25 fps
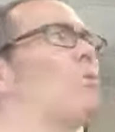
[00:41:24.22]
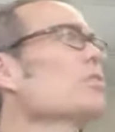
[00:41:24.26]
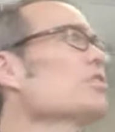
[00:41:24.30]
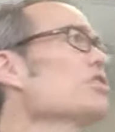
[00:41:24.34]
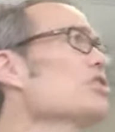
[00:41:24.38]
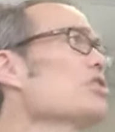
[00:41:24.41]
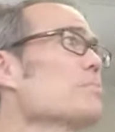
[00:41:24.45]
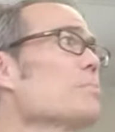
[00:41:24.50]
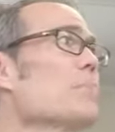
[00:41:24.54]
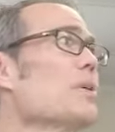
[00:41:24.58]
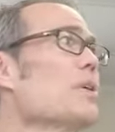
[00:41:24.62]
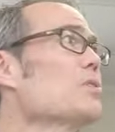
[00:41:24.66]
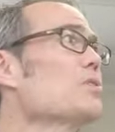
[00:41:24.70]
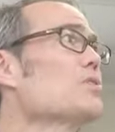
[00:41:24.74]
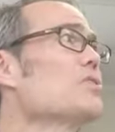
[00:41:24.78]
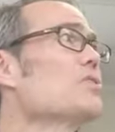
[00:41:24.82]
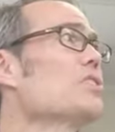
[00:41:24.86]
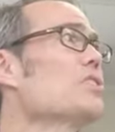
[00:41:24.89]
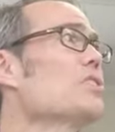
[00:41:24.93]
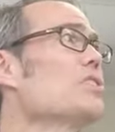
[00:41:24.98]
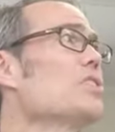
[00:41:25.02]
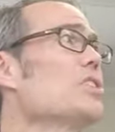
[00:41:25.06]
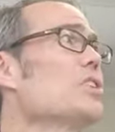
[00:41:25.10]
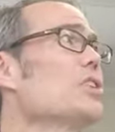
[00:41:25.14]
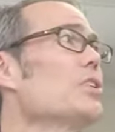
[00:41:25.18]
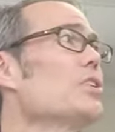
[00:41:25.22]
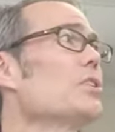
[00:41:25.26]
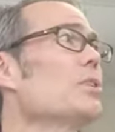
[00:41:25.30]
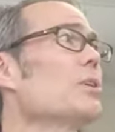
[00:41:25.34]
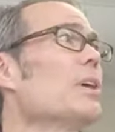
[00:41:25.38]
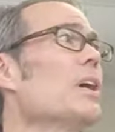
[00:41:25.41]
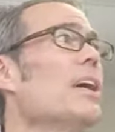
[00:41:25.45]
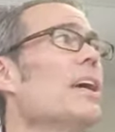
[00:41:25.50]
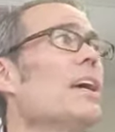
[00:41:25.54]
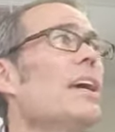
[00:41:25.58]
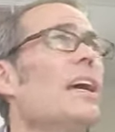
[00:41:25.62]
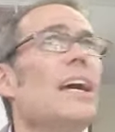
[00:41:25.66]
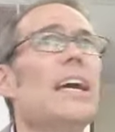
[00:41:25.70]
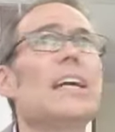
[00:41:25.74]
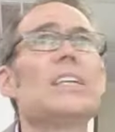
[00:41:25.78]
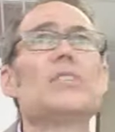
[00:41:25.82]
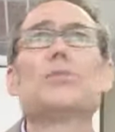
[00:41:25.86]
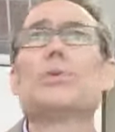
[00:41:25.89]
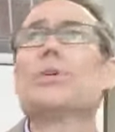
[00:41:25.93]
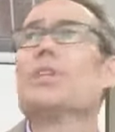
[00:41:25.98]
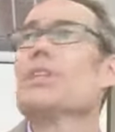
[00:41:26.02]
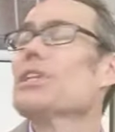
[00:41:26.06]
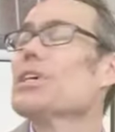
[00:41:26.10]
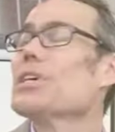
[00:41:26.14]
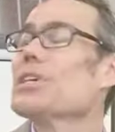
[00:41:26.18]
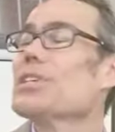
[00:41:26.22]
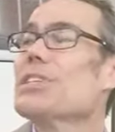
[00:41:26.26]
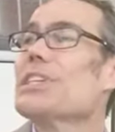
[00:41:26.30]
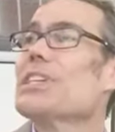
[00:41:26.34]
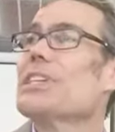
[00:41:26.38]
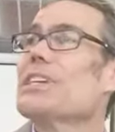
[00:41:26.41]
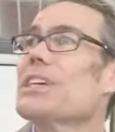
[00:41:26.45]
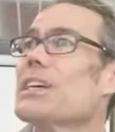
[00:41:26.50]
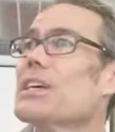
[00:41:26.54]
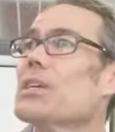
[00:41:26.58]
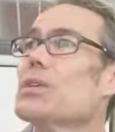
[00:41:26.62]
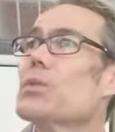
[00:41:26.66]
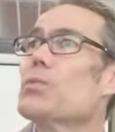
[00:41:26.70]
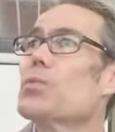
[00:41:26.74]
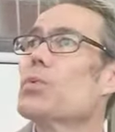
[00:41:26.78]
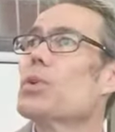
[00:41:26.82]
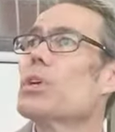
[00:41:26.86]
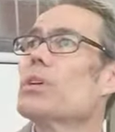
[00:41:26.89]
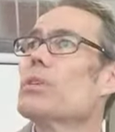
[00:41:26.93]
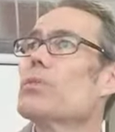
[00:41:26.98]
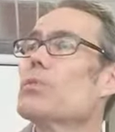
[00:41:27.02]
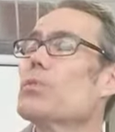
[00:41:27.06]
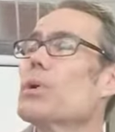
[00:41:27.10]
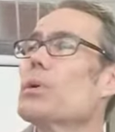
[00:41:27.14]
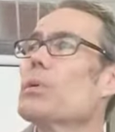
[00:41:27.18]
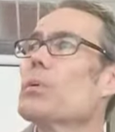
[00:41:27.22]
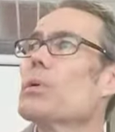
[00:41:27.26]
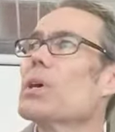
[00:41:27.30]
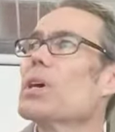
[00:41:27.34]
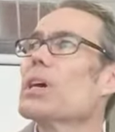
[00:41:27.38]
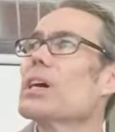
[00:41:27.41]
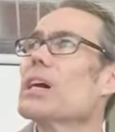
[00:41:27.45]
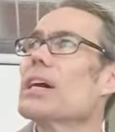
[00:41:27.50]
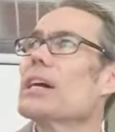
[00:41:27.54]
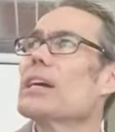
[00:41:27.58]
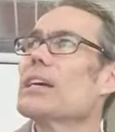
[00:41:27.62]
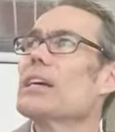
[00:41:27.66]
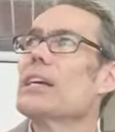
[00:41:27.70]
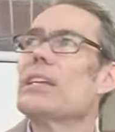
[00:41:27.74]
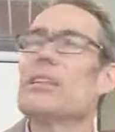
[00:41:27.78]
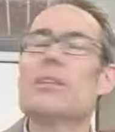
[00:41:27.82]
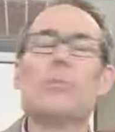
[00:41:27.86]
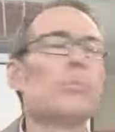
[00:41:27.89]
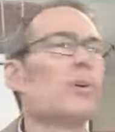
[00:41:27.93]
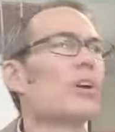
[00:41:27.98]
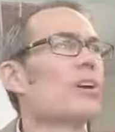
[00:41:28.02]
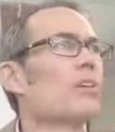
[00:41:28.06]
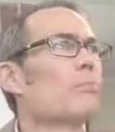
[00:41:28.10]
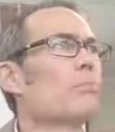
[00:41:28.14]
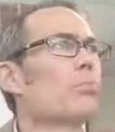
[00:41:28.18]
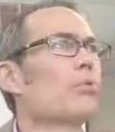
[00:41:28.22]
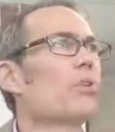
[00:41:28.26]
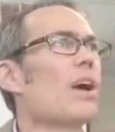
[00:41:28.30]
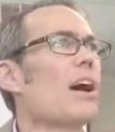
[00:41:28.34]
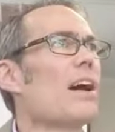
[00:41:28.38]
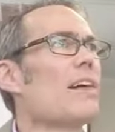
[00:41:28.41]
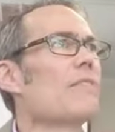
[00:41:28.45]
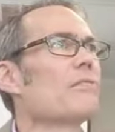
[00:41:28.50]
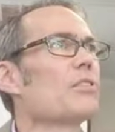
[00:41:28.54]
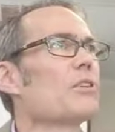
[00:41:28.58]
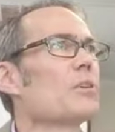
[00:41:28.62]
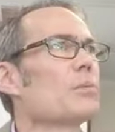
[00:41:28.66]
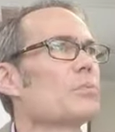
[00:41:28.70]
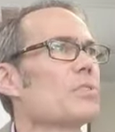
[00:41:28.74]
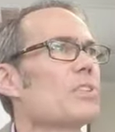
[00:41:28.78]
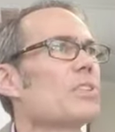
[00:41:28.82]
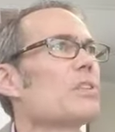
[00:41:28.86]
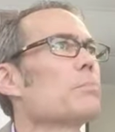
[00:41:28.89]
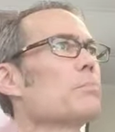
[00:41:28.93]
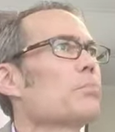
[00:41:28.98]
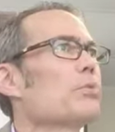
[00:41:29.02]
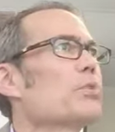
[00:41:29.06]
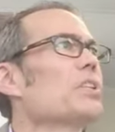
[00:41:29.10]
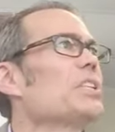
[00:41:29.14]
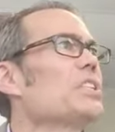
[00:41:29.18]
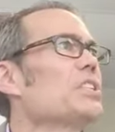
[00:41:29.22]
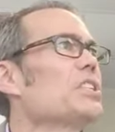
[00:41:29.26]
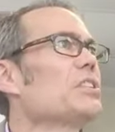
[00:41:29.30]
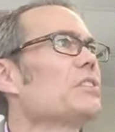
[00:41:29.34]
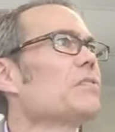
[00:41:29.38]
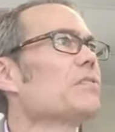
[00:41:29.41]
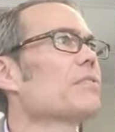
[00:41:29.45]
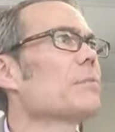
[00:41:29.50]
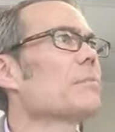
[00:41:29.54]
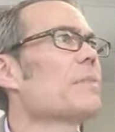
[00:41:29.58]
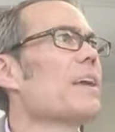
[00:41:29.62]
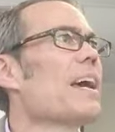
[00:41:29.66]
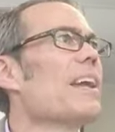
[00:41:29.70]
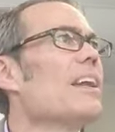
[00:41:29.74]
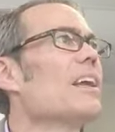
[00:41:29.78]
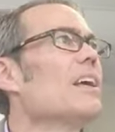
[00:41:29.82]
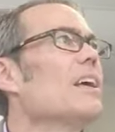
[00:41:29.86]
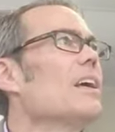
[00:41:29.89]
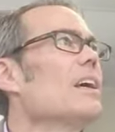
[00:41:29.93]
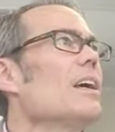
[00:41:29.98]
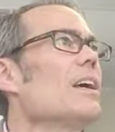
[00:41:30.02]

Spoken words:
we're supposed to do. And as we looked at when we were in the book of Proverbs and the preaching from that,